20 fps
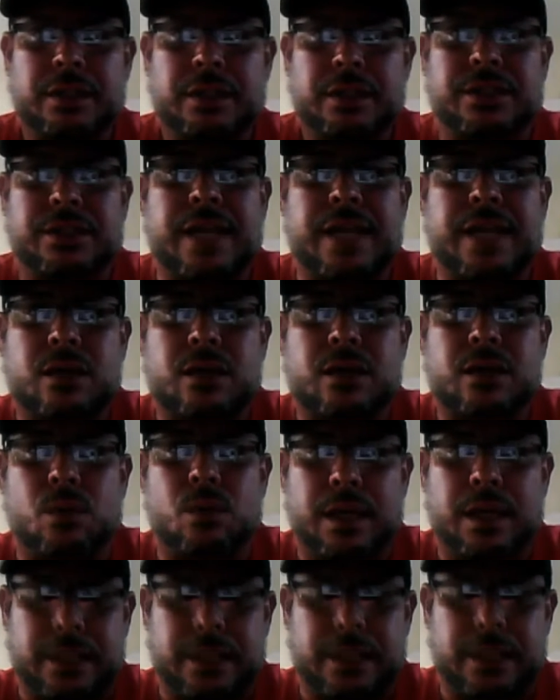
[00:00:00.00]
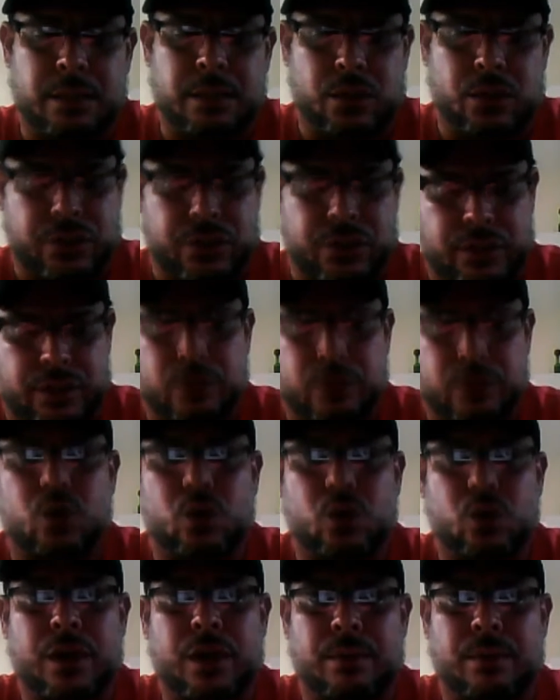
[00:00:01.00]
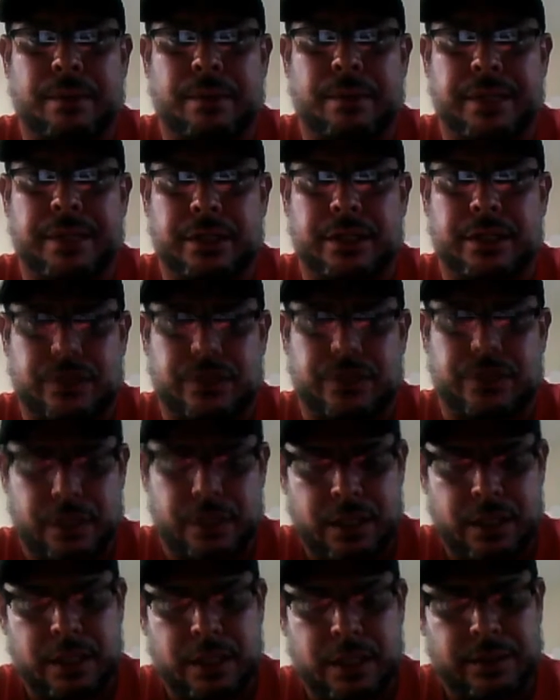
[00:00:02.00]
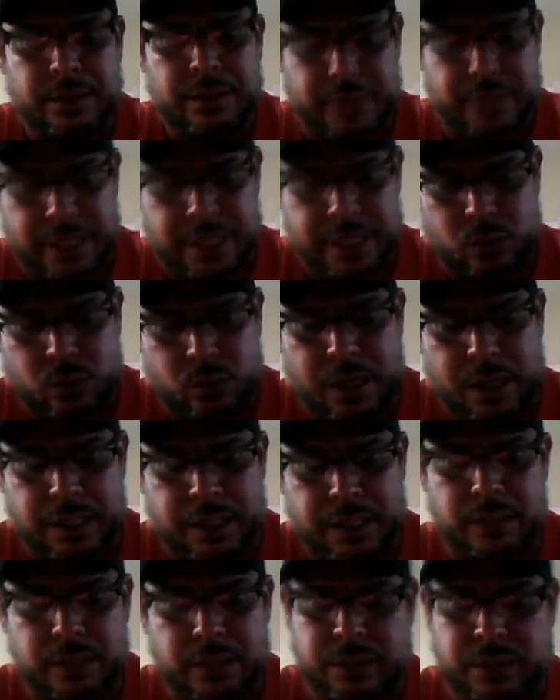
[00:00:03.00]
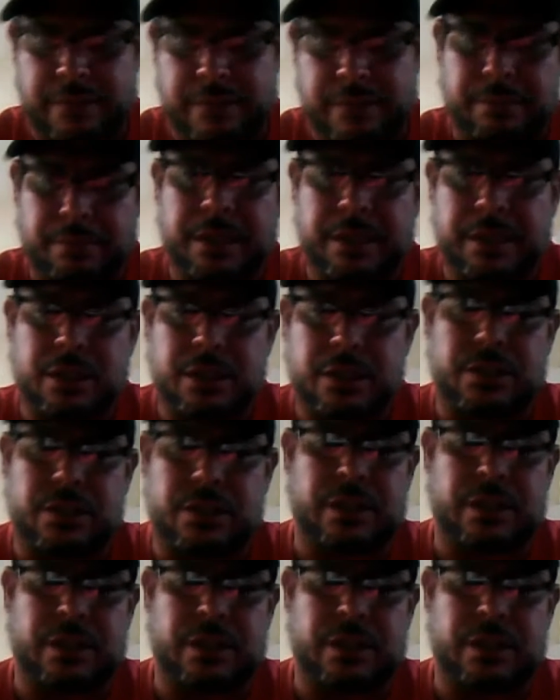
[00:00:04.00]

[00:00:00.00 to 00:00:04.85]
The second one, it was twenty-one minutes. The next one, it was seven minutes.